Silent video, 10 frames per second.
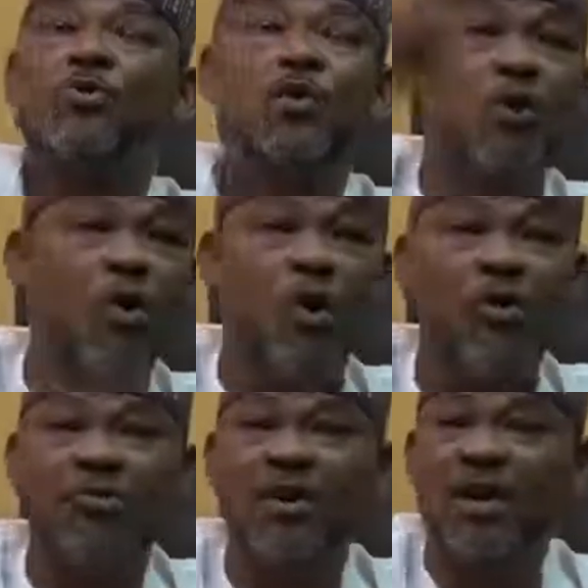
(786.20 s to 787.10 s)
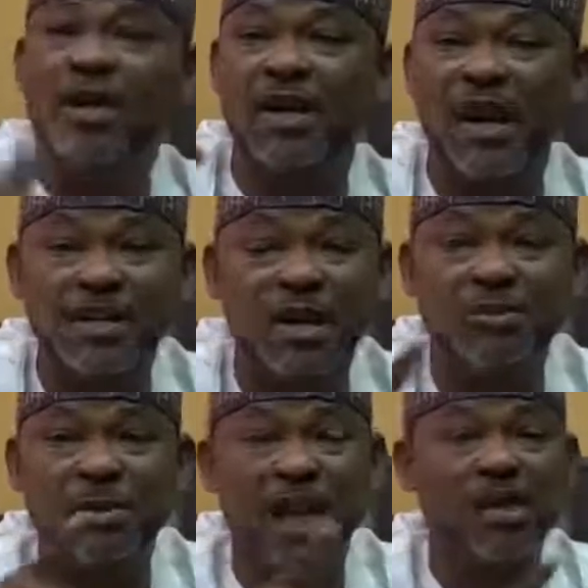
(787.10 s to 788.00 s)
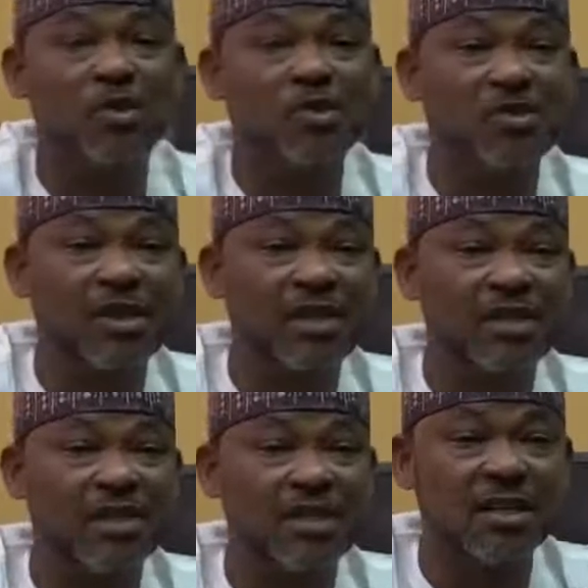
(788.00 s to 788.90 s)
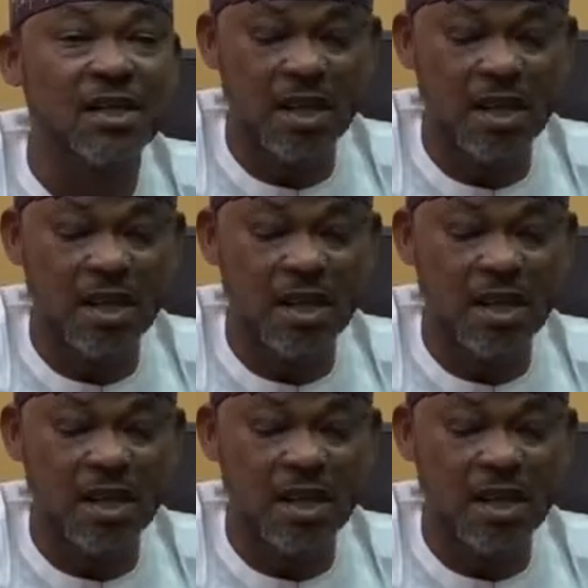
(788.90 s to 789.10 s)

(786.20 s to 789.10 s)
will go off, grass, especially during rainy season.